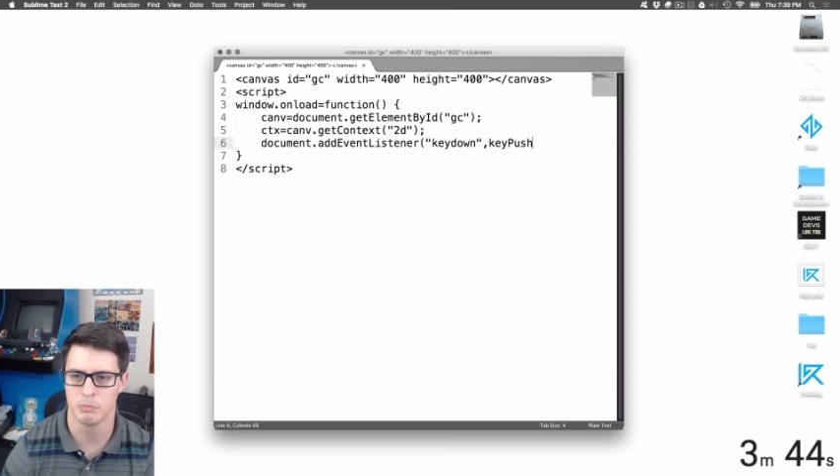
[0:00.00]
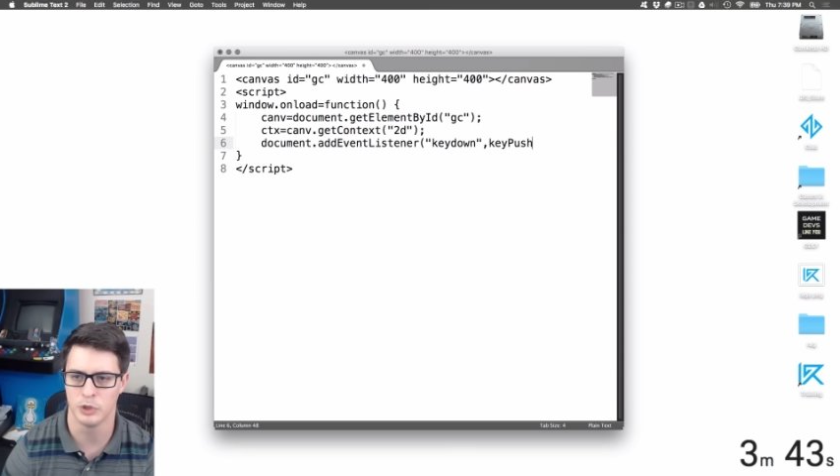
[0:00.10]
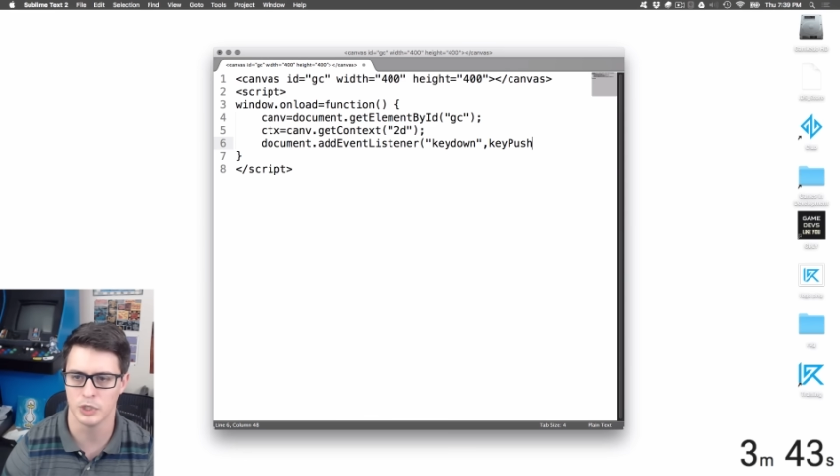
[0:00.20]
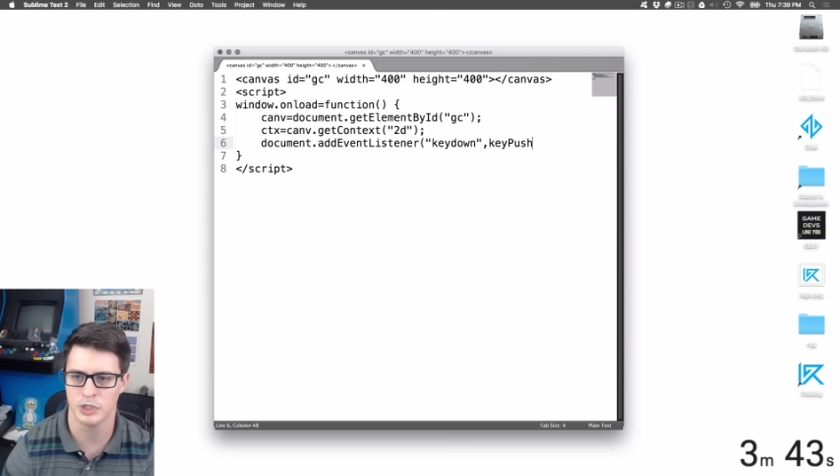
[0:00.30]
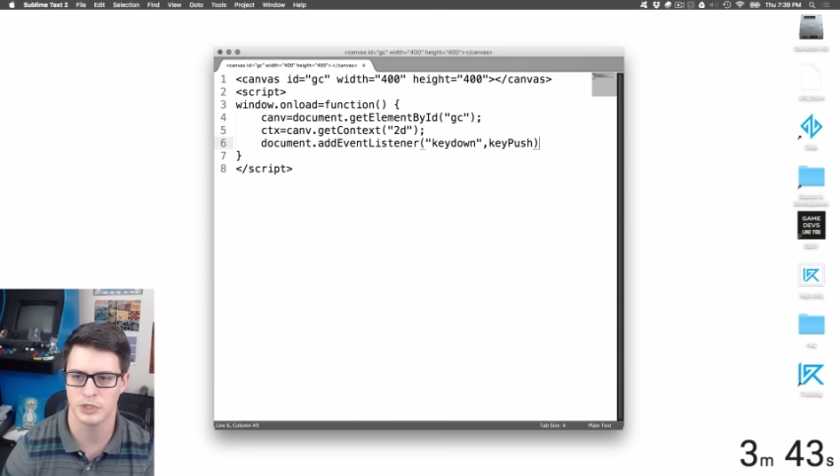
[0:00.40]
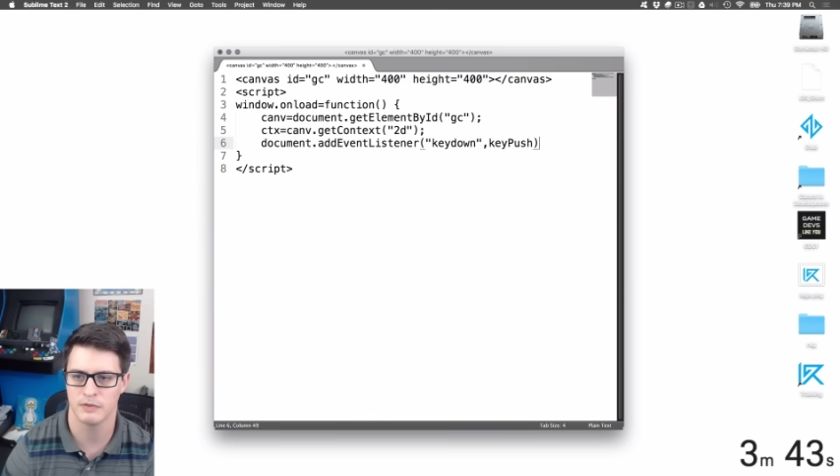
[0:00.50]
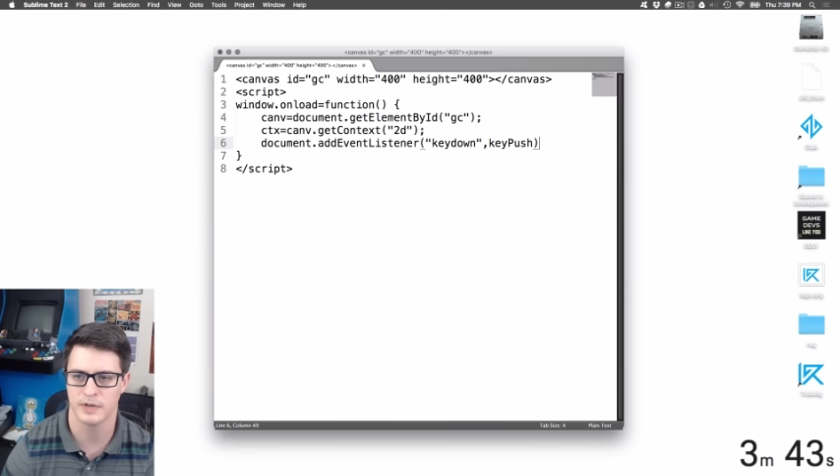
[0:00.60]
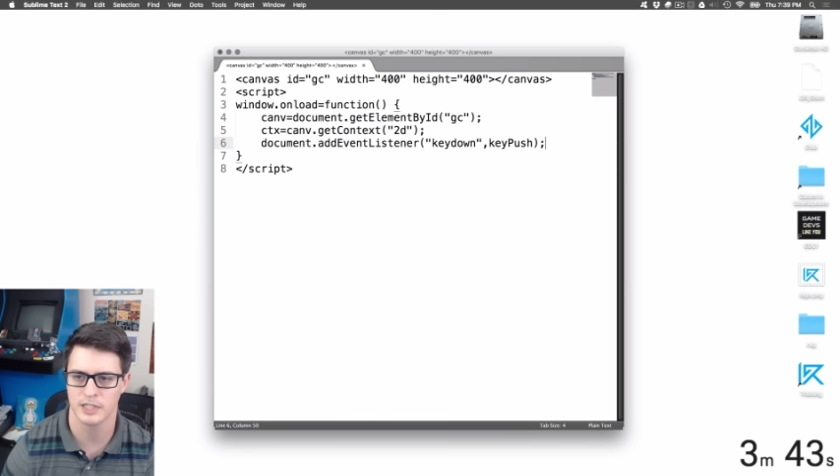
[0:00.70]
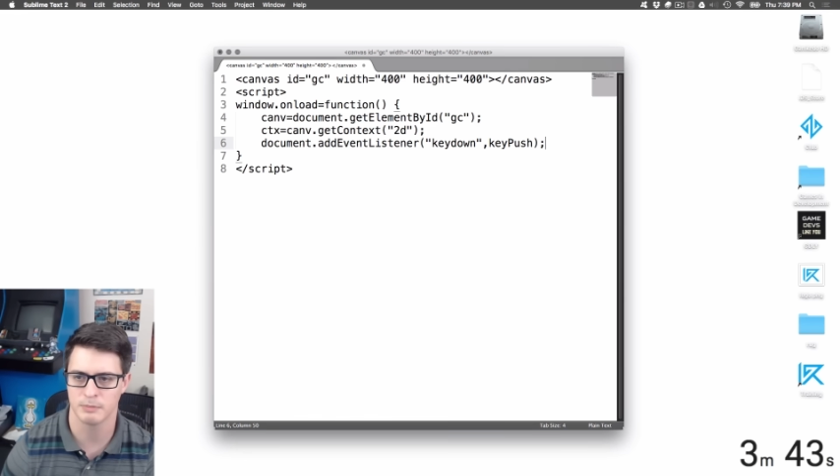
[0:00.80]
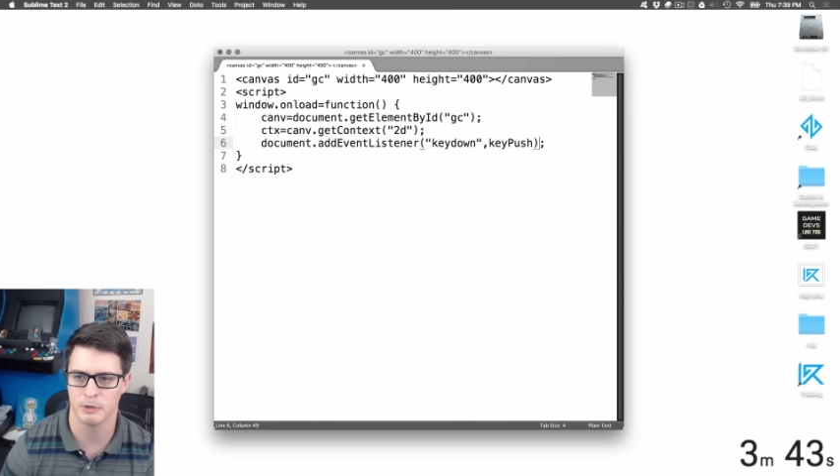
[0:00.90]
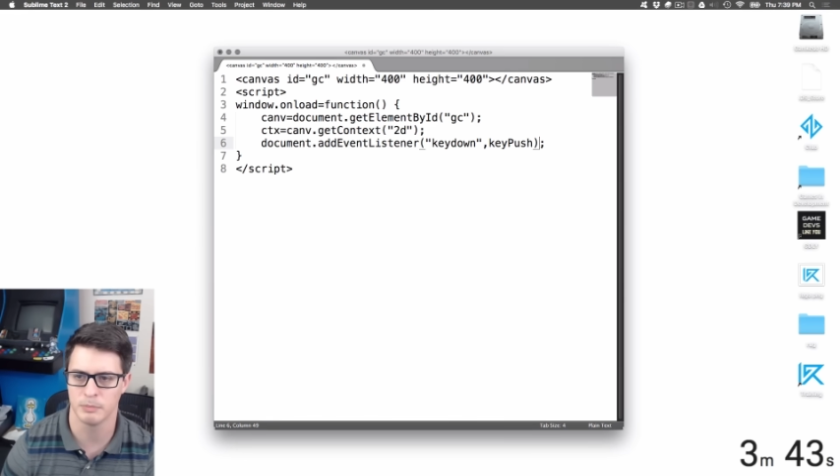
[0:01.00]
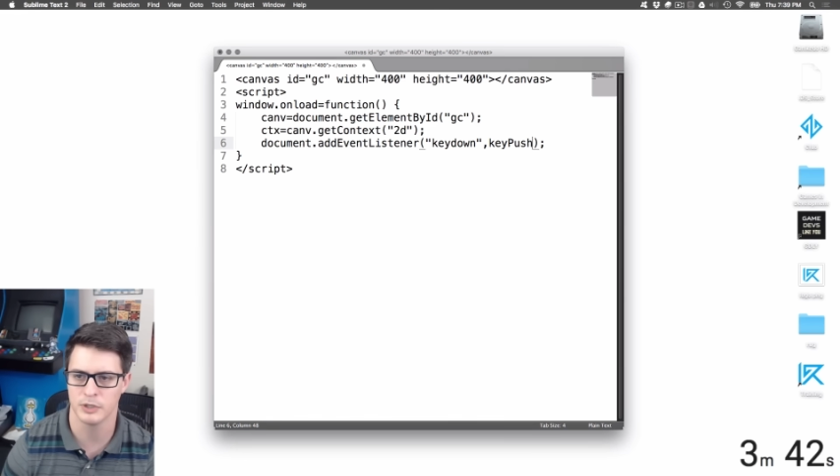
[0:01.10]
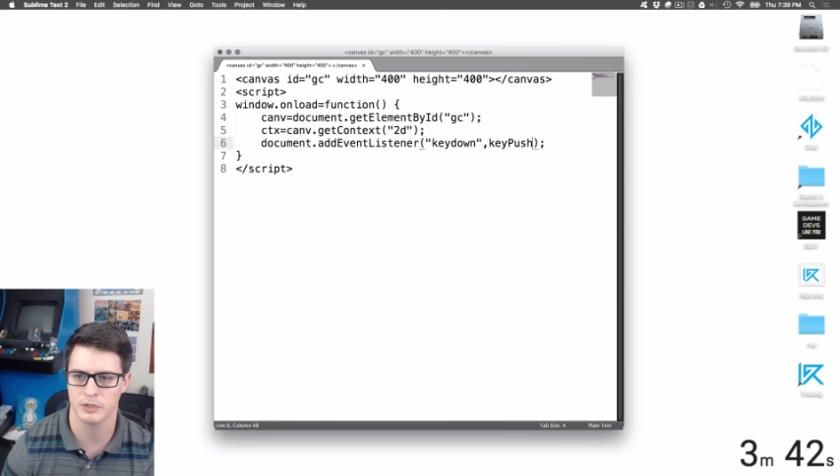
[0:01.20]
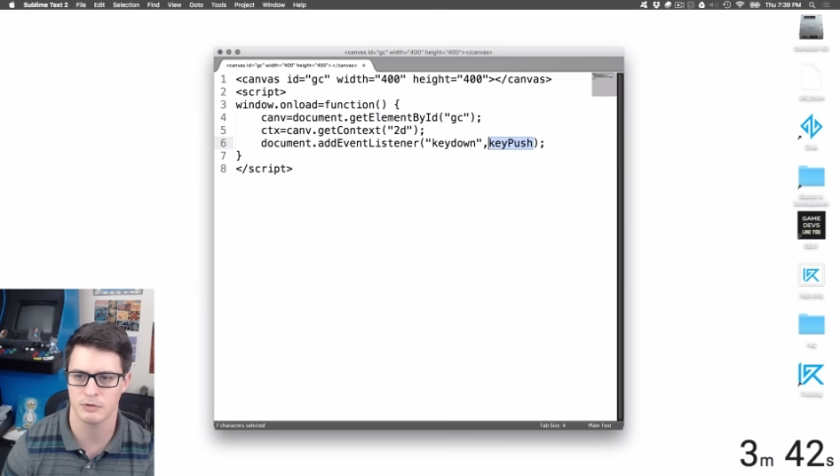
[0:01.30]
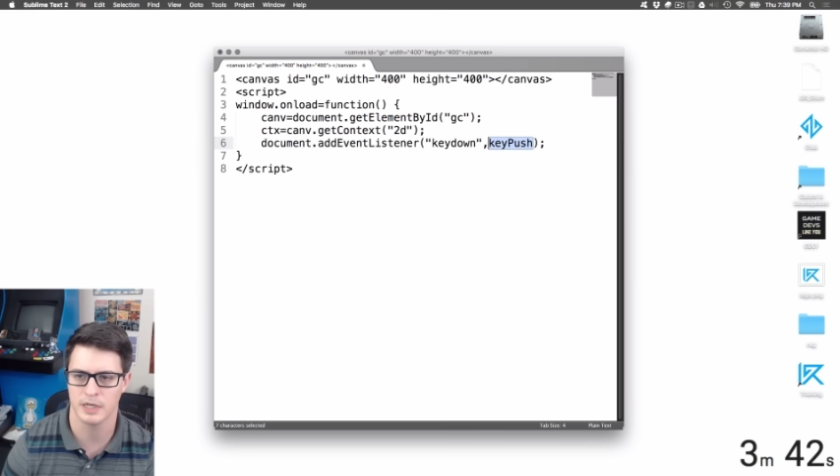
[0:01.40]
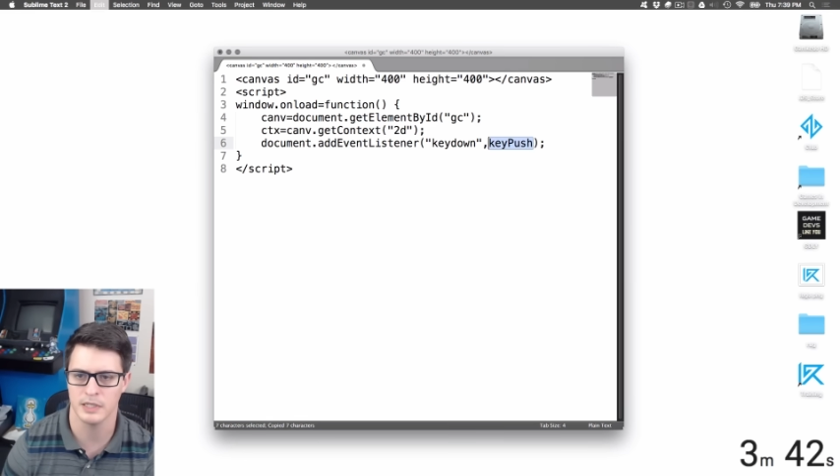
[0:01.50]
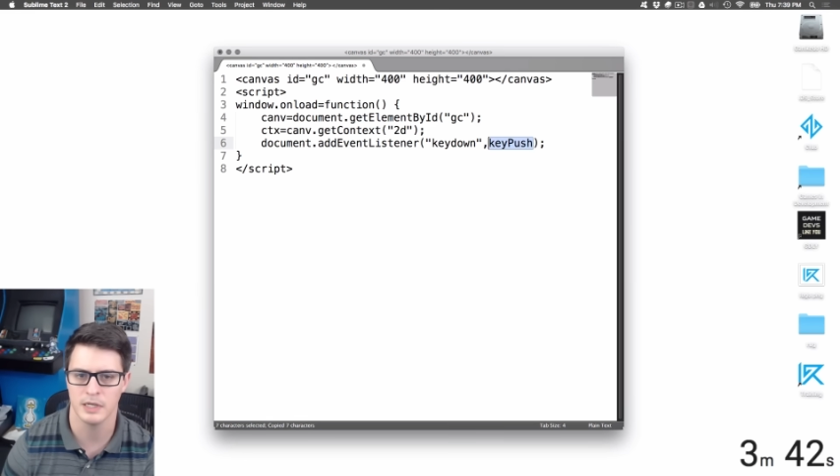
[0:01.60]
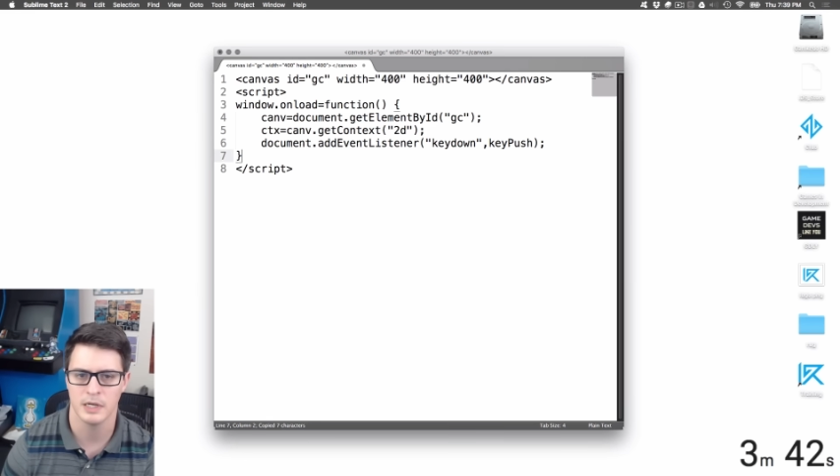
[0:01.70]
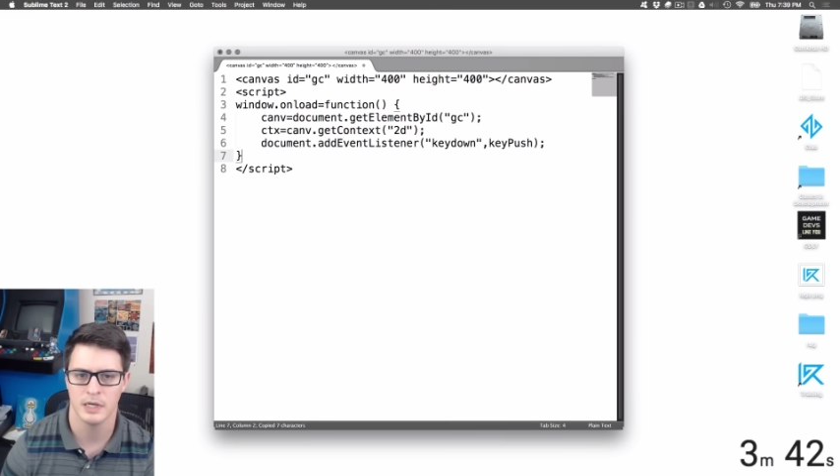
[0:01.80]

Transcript: push, if I can spell push correctly.